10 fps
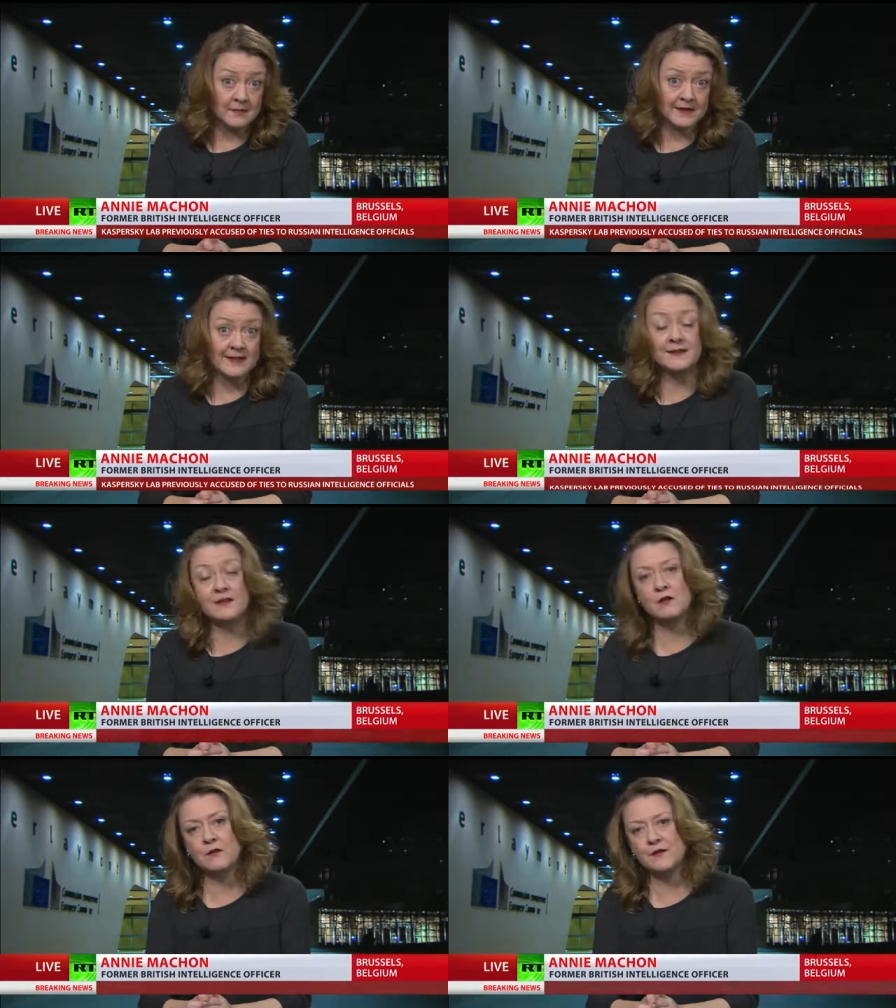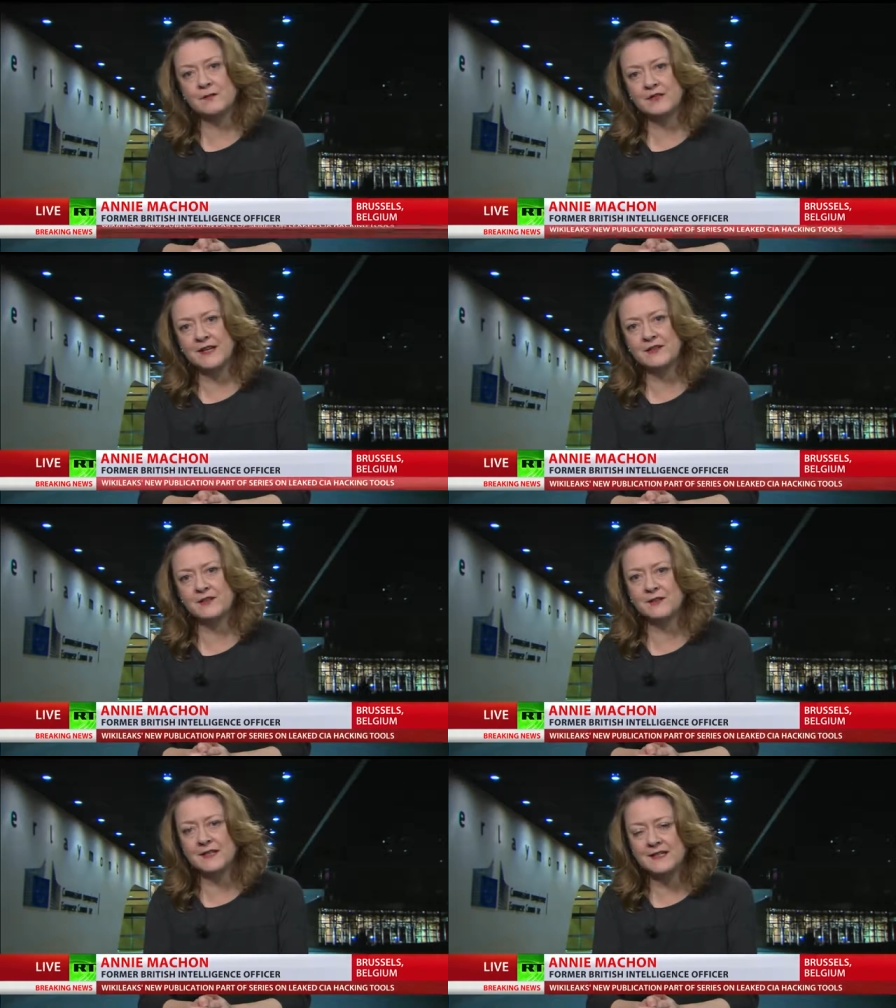company that offers
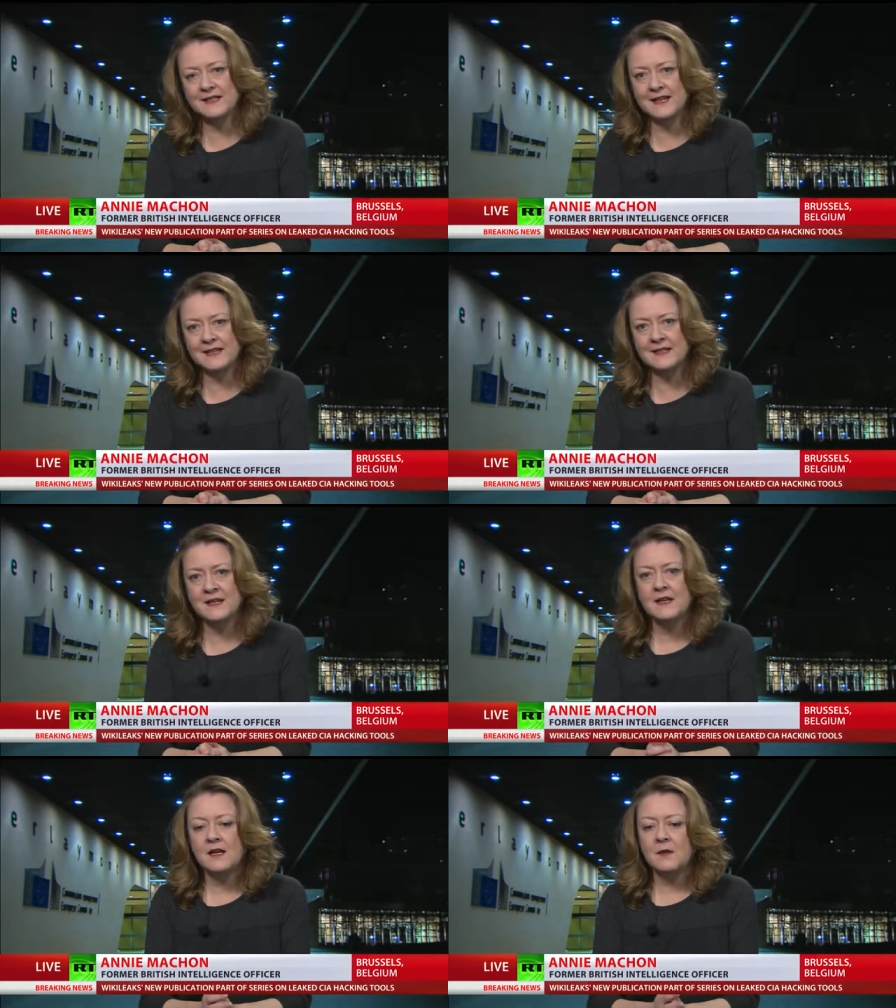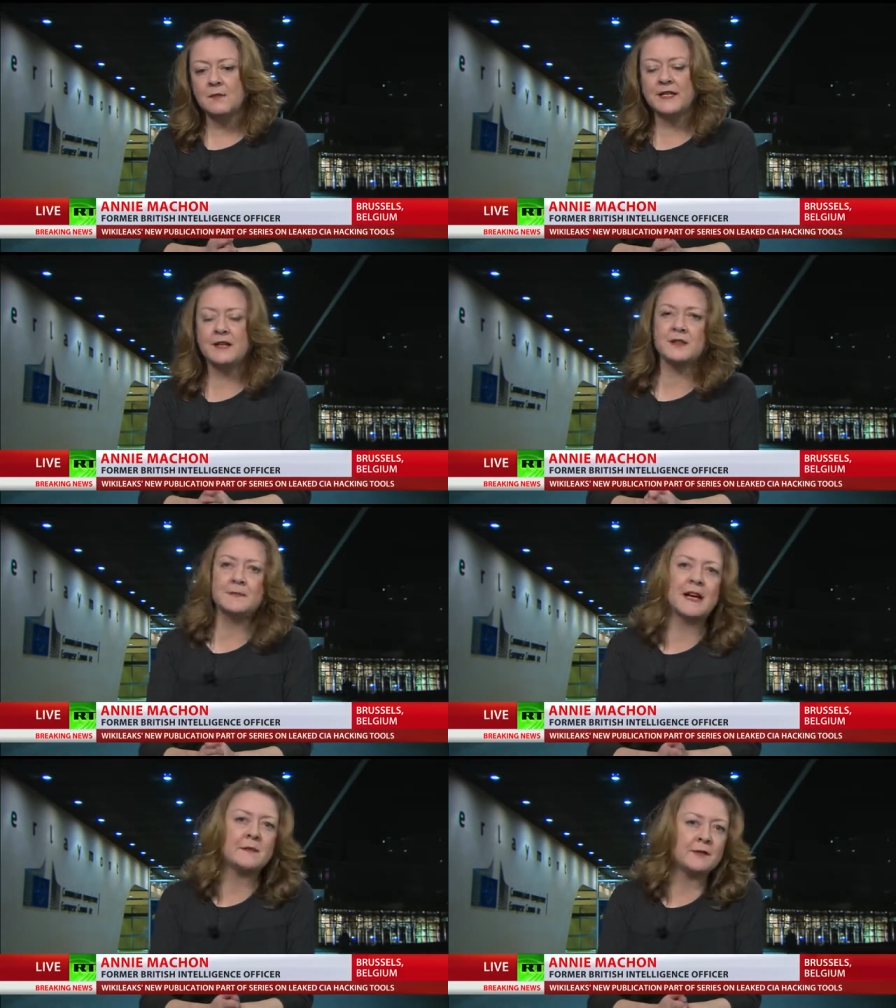protection on the internet. But it
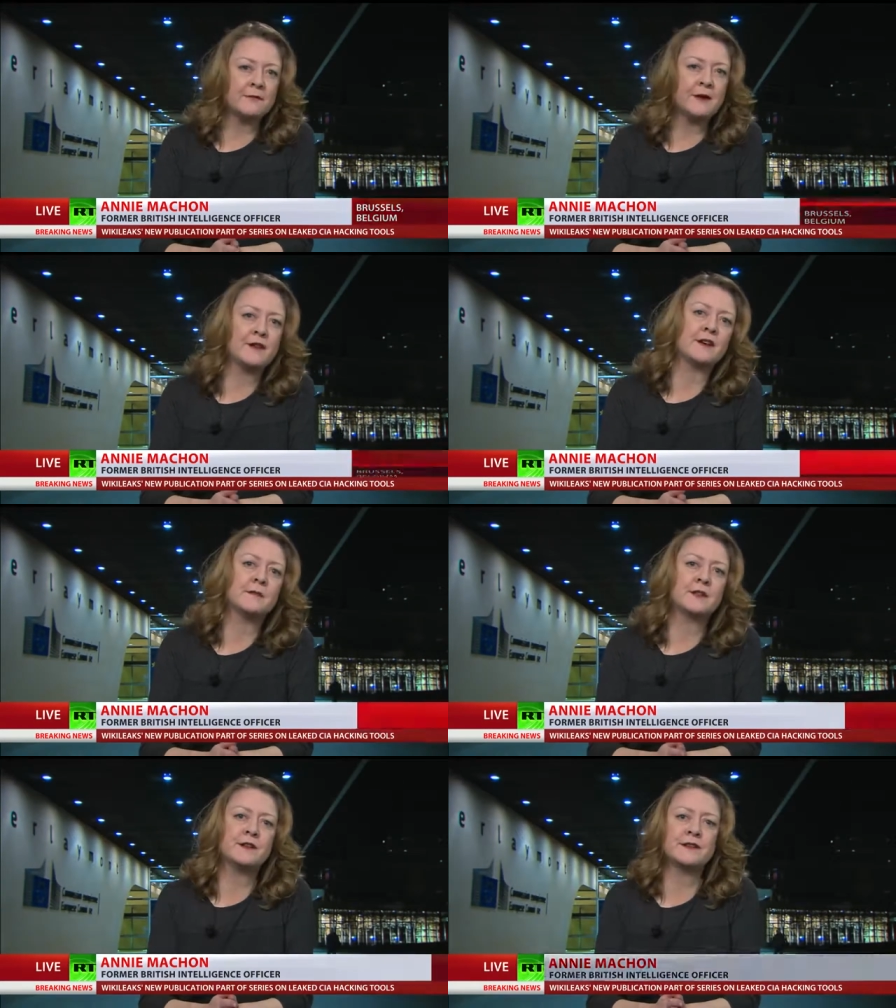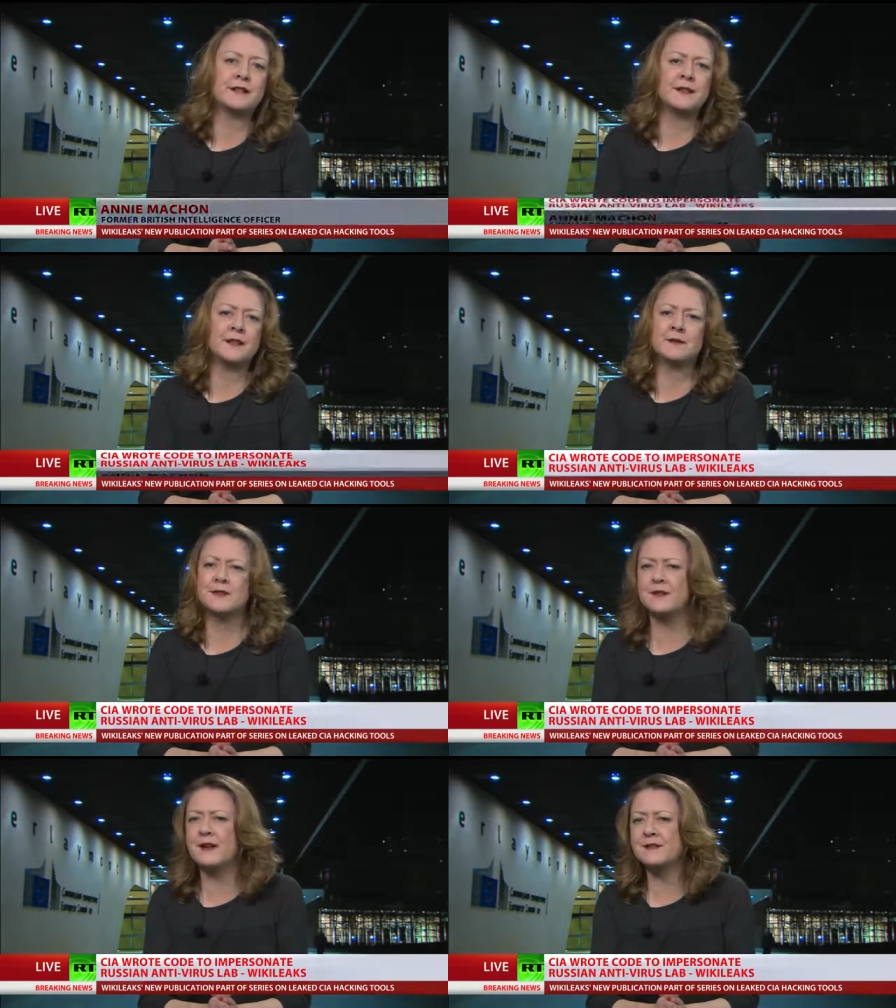goes back a bit further because I think it
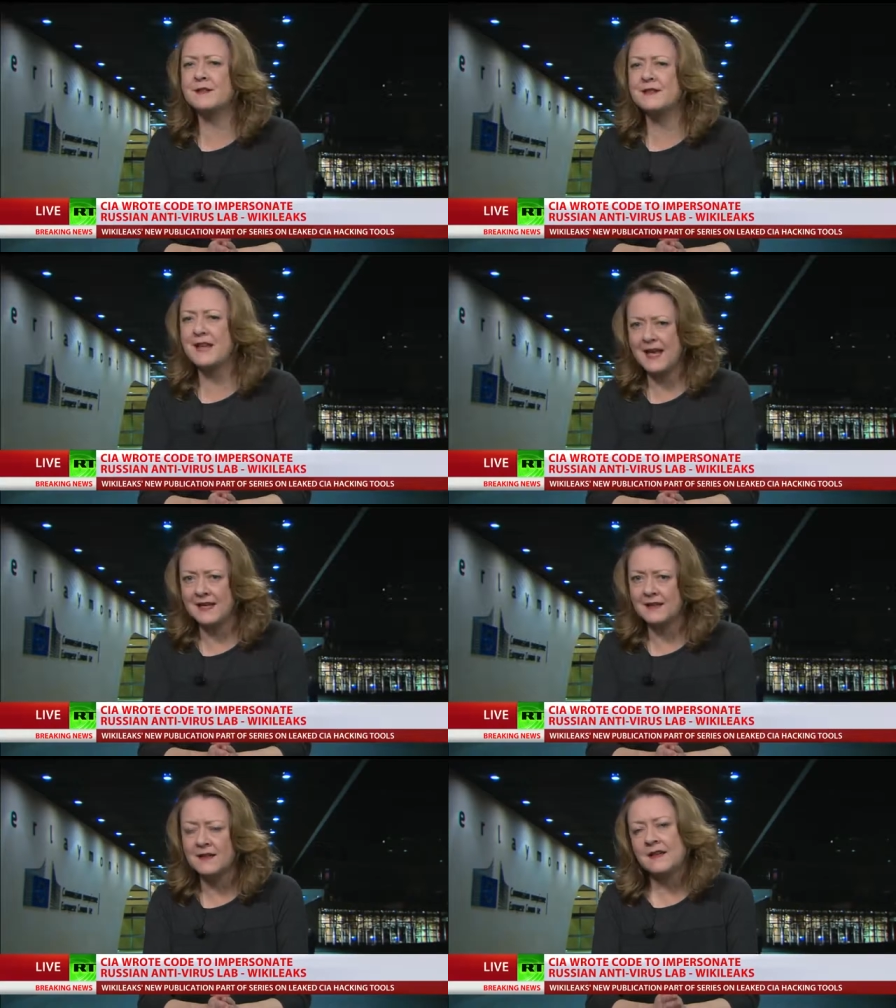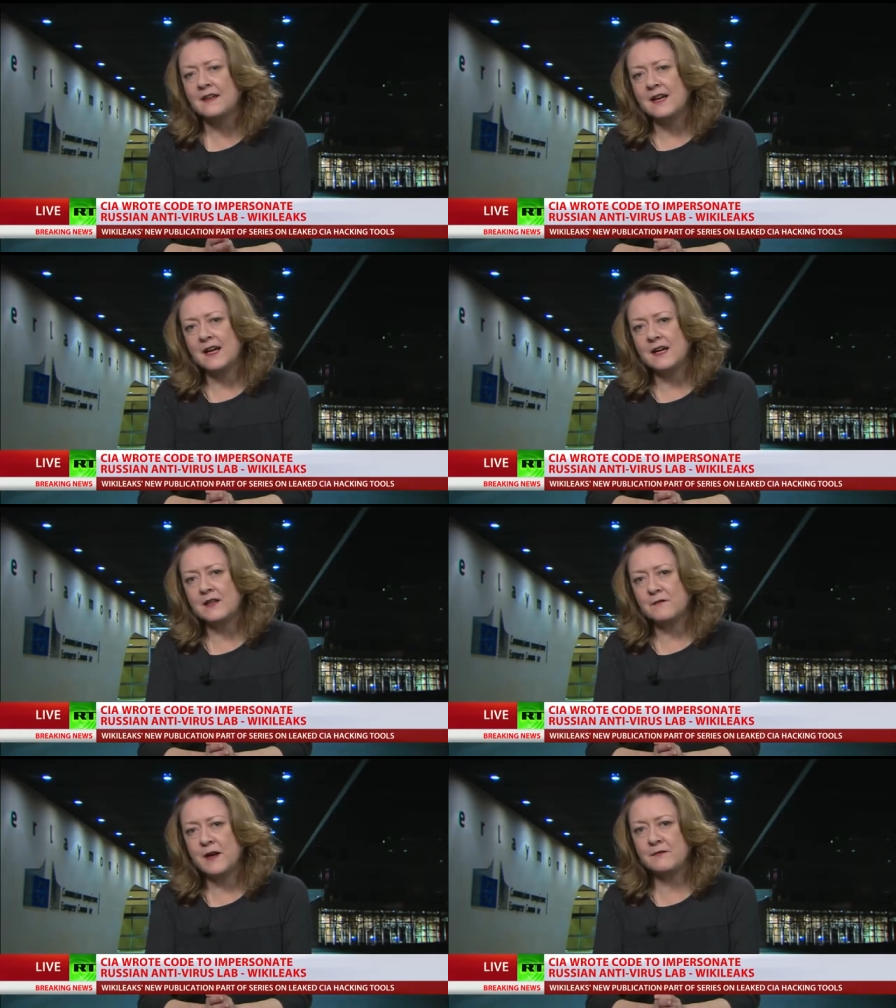was 2010,
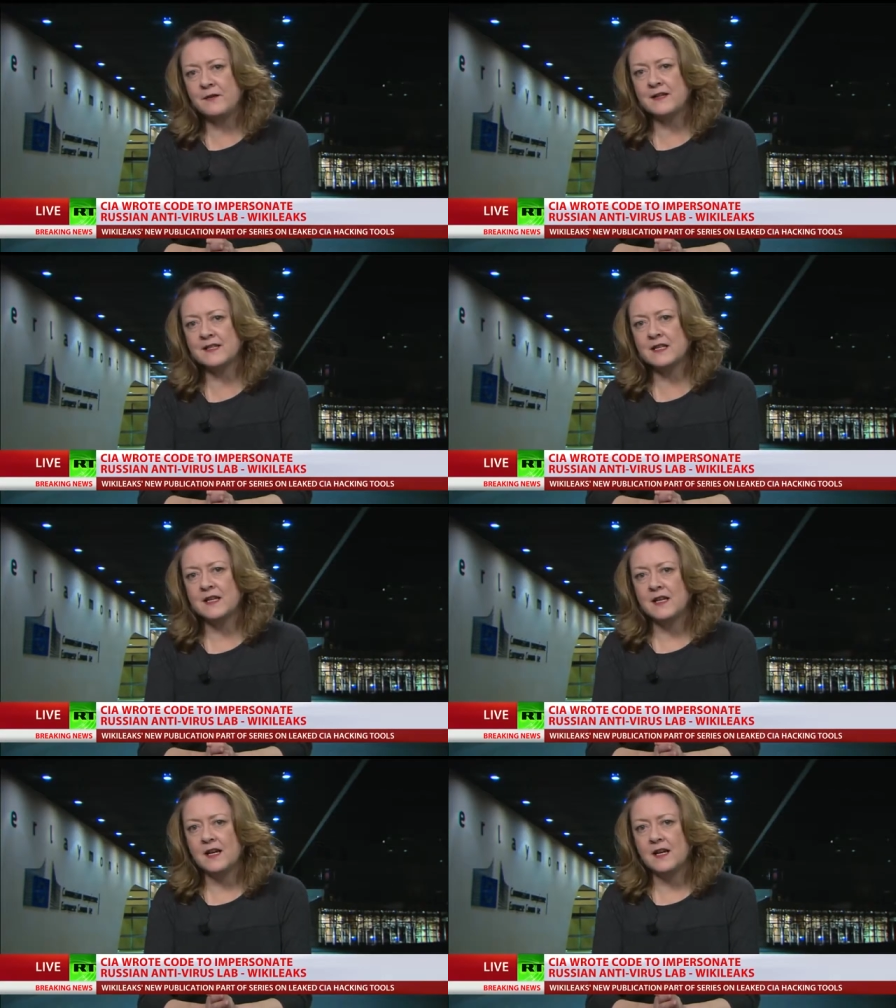uh, the very first